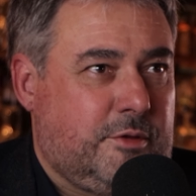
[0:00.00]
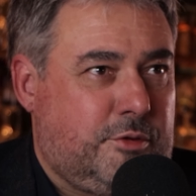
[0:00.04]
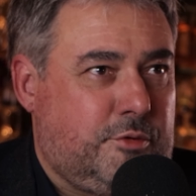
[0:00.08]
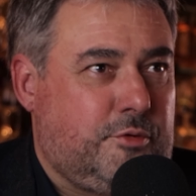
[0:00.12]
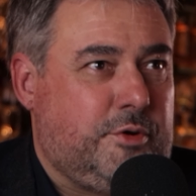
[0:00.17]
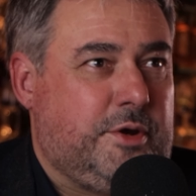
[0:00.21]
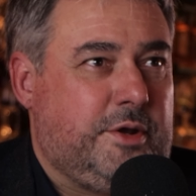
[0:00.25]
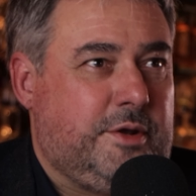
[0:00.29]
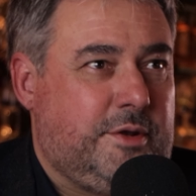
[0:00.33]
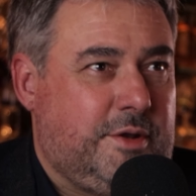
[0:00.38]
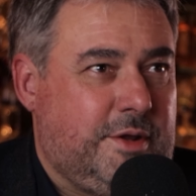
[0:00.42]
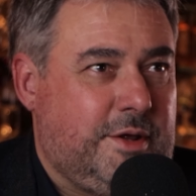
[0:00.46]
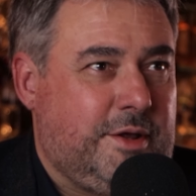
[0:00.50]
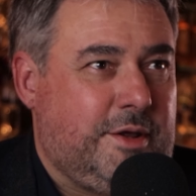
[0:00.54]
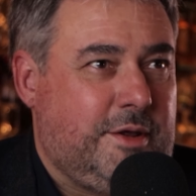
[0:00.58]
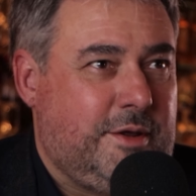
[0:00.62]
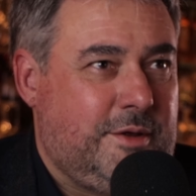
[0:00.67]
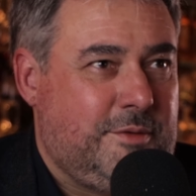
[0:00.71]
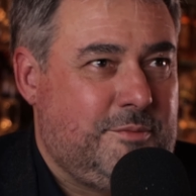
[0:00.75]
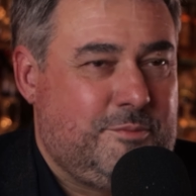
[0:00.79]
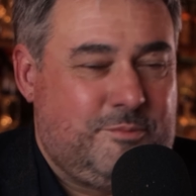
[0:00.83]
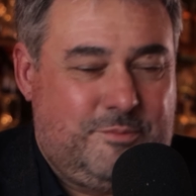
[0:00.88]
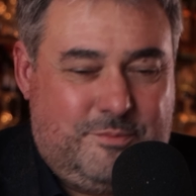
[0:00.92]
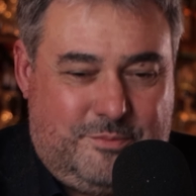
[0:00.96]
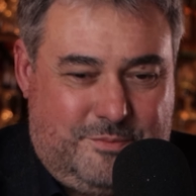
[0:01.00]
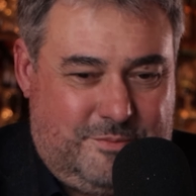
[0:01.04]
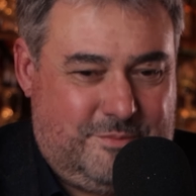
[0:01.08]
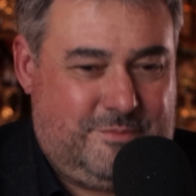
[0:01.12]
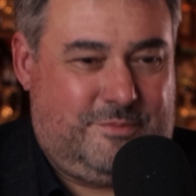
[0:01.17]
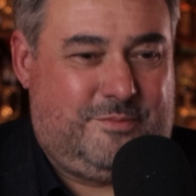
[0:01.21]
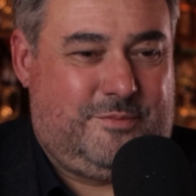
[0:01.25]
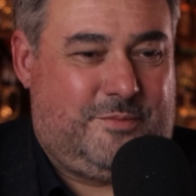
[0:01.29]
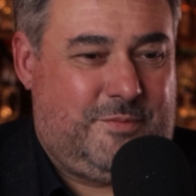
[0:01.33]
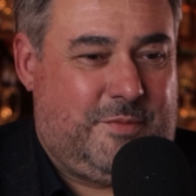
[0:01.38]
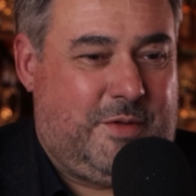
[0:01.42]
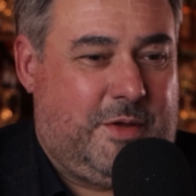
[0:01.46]
3D
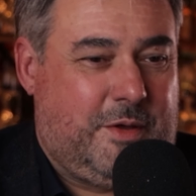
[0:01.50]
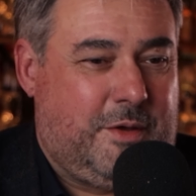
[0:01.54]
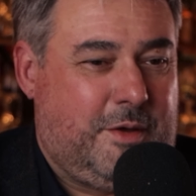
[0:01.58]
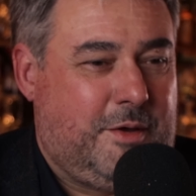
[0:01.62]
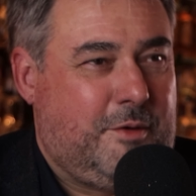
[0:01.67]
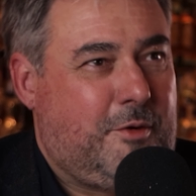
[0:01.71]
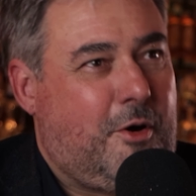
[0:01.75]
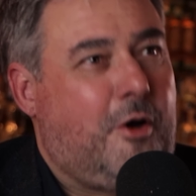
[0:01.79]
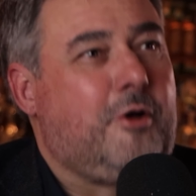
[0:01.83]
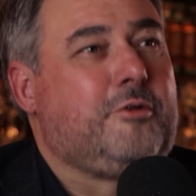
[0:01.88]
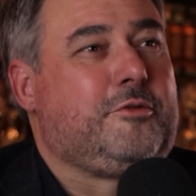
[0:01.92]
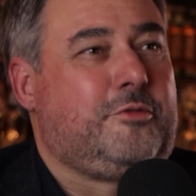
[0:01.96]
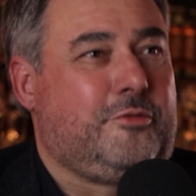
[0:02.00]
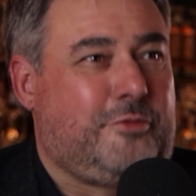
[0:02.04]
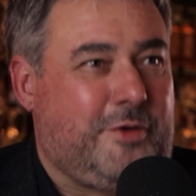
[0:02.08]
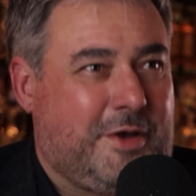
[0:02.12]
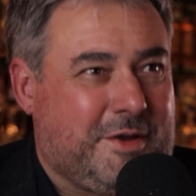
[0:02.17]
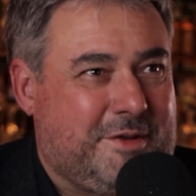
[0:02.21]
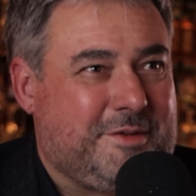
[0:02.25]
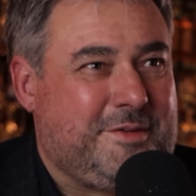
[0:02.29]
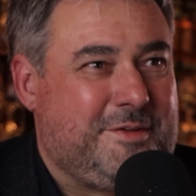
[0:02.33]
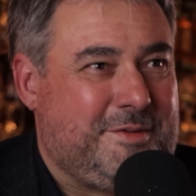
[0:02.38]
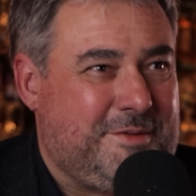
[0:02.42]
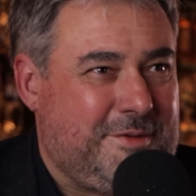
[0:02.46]
uh, artifact.